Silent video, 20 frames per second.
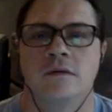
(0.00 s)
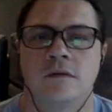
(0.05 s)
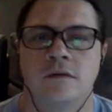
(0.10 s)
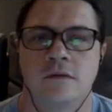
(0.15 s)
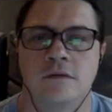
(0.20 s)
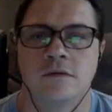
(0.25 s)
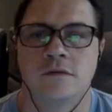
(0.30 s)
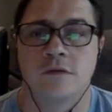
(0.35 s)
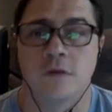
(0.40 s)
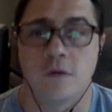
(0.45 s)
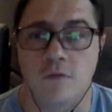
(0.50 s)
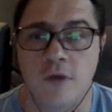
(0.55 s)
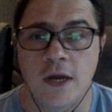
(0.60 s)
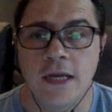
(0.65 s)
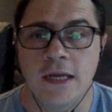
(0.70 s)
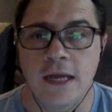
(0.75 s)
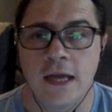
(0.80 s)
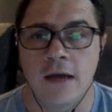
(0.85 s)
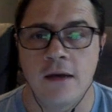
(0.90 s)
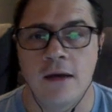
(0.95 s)
So right
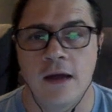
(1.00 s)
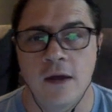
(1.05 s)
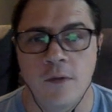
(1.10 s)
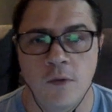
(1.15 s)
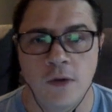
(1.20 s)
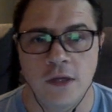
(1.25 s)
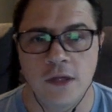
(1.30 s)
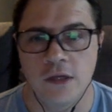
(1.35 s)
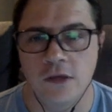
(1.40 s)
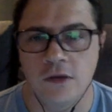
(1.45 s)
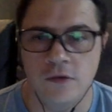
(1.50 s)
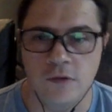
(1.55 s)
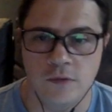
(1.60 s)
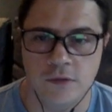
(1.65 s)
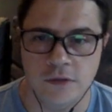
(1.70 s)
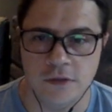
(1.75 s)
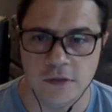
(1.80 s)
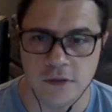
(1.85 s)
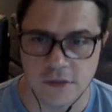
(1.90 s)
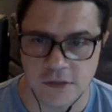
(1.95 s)
now, I want you
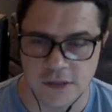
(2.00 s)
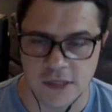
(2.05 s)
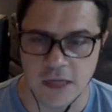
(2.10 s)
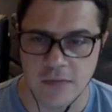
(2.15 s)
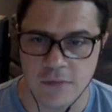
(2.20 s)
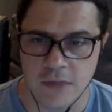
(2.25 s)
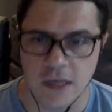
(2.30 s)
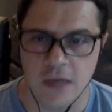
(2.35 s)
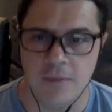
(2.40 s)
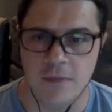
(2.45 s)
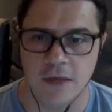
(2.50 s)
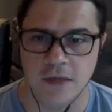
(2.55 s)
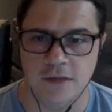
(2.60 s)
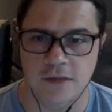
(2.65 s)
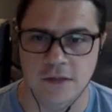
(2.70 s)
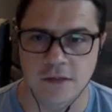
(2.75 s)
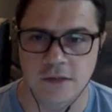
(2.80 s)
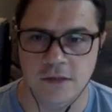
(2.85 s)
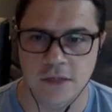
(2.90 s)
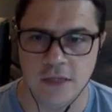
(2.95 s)
to send me a
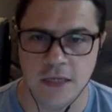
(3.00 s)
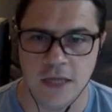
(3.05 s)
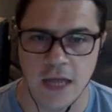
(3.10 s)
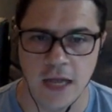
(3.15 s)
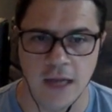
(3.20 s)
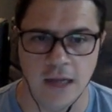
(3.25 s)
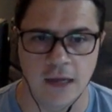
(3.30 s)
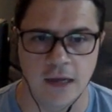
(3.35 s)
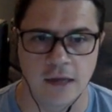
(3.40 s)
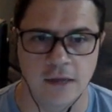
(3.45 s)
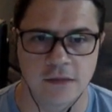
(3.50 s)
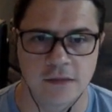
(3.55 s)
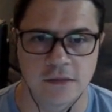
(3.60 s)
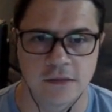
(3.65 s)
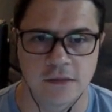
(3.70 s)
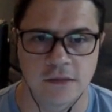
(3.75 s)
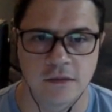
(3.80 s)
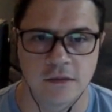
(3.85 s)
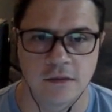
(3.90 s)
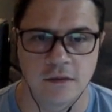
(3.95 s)
message in Hangouts
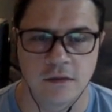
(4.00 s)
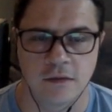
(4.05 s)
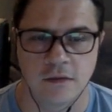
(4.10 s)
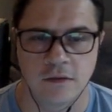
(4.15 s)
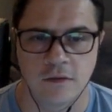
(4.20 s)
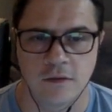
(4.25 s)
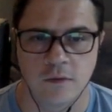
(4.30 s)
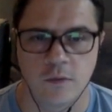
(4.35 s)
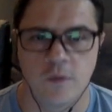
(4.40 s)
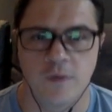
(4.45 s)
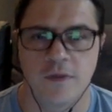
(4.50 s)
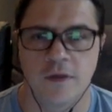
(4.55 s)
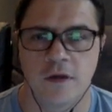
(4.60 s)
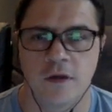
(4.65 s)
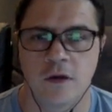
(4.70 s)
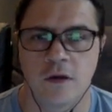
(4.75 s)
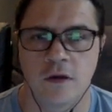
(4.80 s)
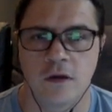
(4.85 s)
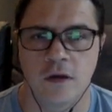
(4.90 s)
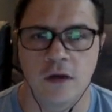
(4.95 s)
with
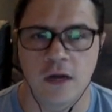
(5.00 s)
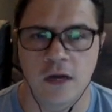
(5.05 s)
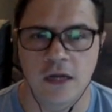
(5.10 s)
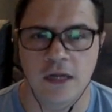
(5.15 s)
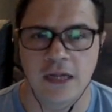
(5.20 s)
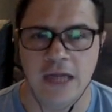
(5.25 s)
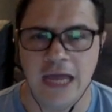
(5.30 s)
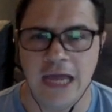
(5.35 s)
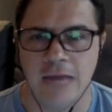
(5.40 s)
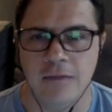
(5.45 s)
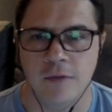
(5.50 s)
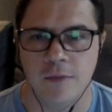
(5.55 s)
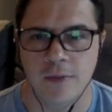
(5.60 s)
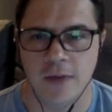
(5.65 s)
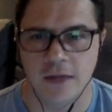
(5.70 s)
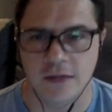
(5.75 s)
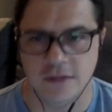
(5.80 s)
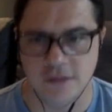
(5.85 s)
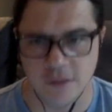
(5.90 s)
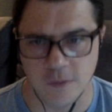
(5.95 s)
a claim
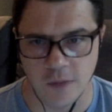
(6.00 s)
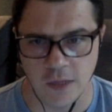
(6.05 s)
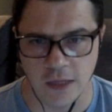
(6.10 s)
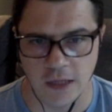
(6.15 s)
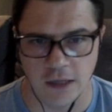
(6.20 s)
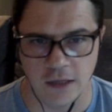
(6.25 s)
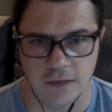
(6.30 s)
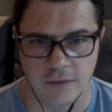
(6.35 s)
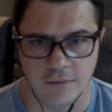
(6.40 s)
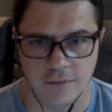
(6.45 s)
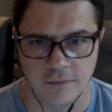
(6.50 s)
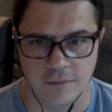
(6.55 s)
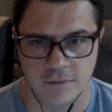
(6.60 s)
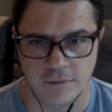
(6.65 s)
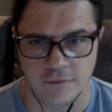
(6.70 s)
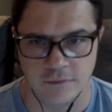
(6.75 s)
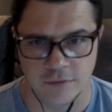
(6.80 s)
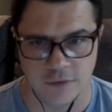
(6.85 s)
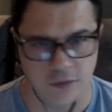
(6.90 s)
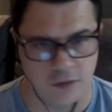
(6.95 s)
about Squeaky.
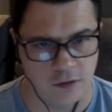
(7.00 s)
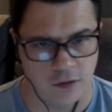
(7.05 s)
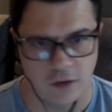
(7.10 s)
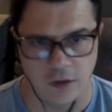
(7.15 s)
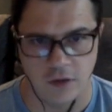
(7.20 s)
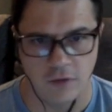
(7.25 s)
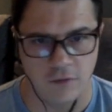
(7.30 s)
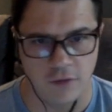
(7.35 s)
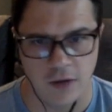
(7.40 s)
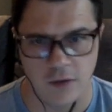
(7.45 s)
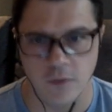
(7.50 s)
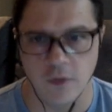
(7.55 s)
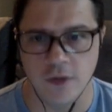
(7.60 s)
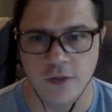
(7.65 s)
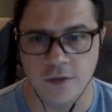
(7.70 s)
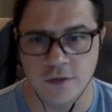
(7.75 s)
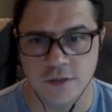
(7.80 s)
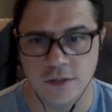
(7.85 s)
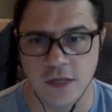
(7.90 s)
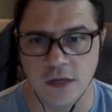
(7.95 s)
So you're going to write one
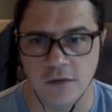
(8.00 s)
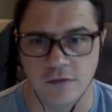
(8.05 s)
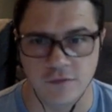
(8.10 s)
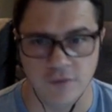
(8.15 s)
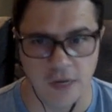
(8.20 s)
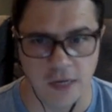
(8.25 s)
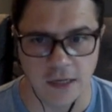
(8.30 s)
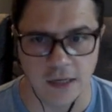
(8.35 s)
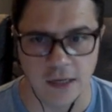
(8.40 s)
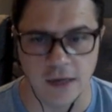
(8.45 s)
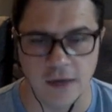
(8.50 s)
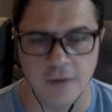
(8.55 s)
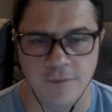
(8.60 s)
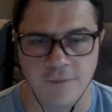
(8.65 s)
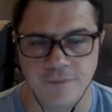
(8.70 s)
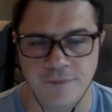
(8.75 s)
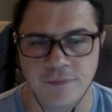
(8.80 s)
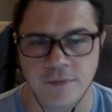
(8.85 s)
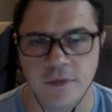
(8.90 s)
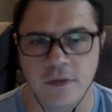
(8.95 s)
yourself right now,
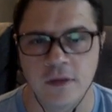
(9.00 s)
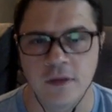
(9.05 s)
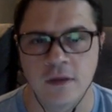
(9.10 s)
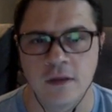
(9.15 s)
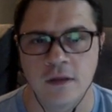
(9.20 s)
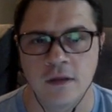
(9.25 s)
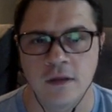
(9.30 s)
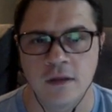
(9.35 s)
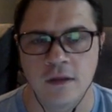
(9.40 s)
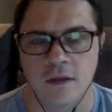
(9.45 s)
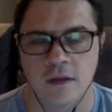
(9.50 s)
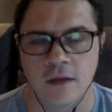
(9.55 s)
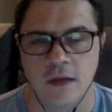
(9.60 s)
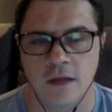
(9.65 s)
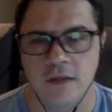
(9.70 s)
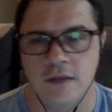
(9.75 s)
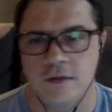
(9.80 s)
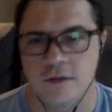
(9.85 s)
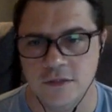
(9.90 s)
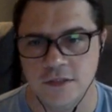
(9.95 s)
and
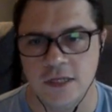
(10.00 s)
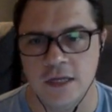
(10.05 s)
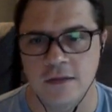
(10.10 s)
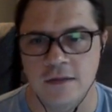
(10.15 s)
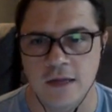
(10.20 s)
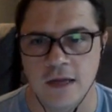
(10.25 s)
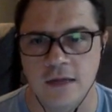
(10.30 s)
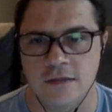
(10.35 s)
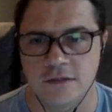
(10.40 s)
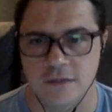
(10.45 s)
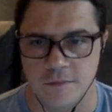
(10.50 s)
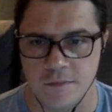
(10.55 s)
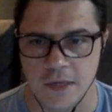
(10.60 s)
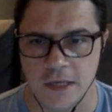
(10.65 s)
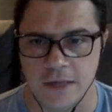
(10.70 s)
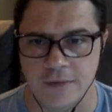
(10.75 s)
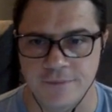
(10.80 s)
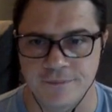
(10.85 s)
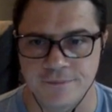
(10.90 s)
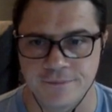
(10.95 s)
you send that to
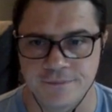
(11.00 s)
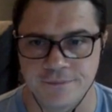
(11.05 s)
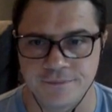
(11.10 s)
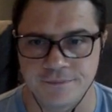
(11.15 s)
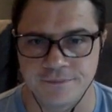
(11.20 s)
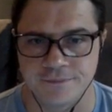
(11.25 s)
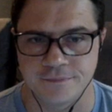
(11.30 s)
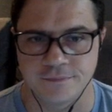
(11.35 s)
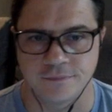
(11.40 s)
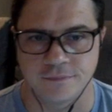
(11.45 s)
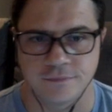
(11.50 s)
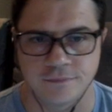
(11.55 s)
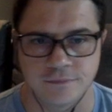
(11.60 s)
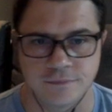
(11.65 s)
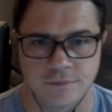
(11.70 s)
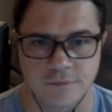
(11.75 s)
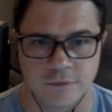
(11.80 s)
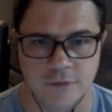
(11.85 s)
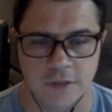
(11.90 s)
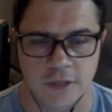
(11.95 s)
me.
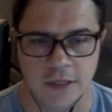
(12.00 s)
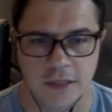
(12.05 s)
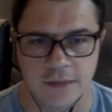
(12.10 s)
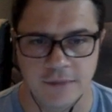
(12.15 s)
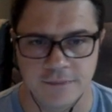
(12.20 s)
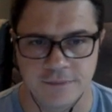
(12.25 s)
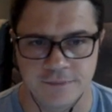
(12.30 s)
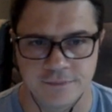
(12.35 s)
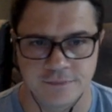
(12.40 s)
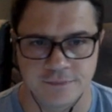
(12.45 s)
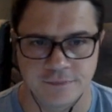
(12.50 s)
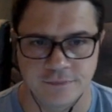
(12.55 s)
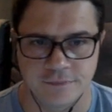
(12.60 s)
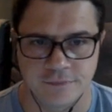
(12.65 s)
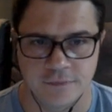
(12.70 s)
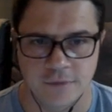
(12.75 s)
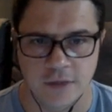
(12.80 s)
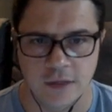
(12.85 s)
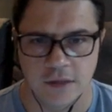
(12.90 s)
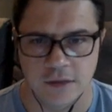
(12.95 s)
Okay?
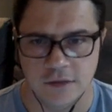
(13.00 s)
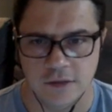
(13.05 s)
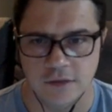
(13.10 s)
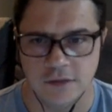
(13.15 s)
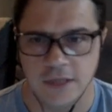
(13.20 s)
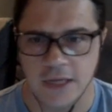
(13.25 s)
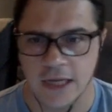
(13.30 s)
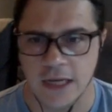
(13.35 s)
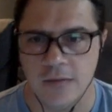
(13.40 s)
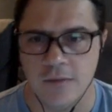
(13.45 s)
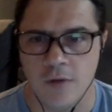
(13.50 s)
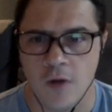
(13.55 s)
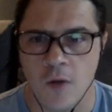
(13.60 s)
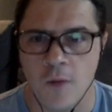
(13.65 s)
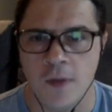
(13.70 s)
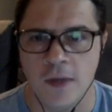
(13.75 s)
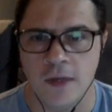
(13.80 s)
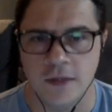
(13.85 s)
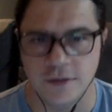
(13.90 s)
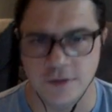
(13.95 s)
So take a
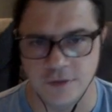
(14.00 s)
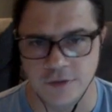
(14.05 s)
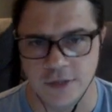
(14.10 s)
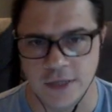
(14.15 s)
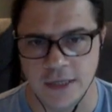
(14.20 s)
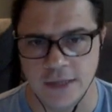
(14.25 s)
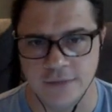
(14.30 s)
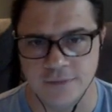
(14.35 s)
moment and do that.